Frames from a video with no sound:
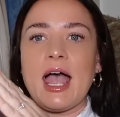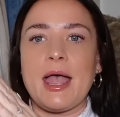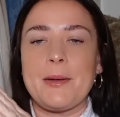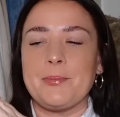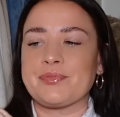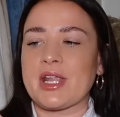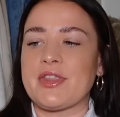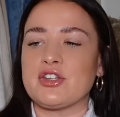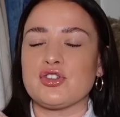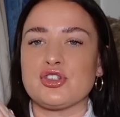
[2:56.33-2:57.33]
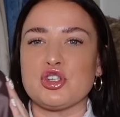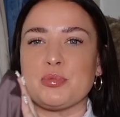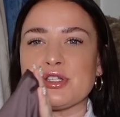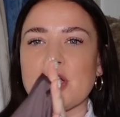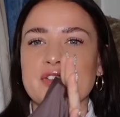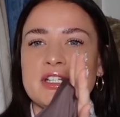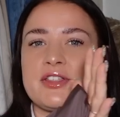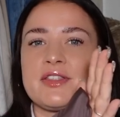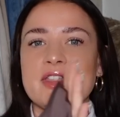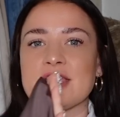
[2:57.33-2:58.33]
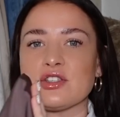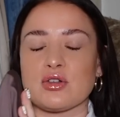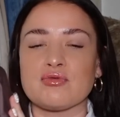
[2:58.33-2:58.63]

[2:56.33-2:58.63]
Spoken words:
and they're just super soft, and I think these look